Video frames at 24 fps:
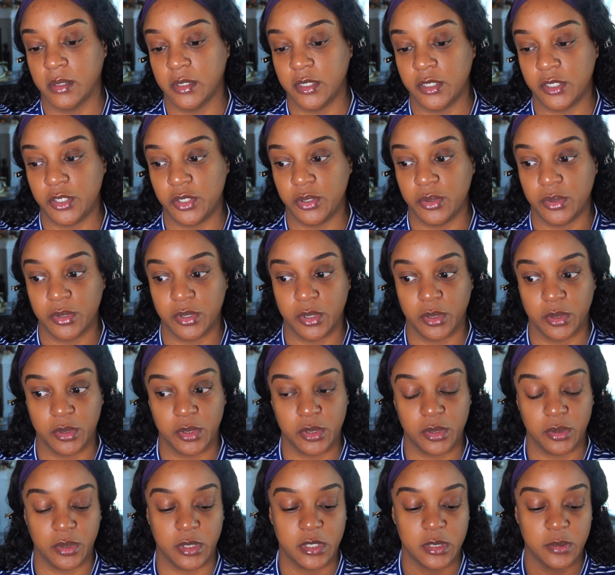Let's use those
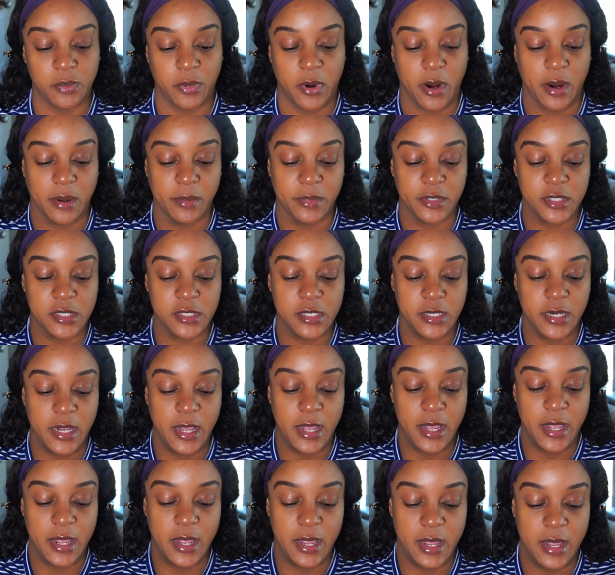two as primers
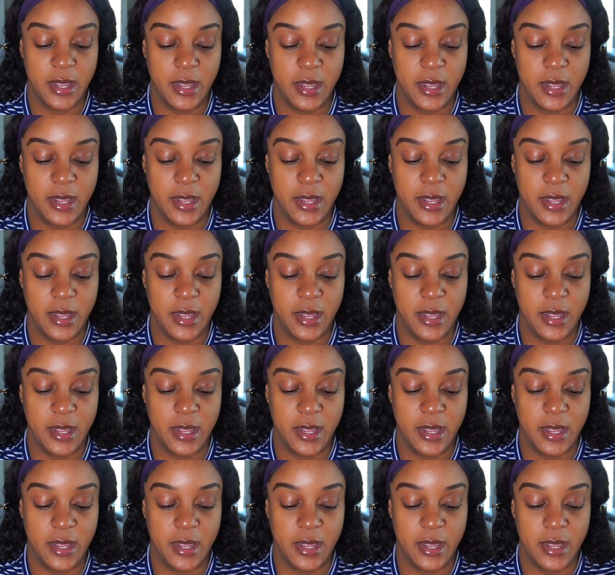today.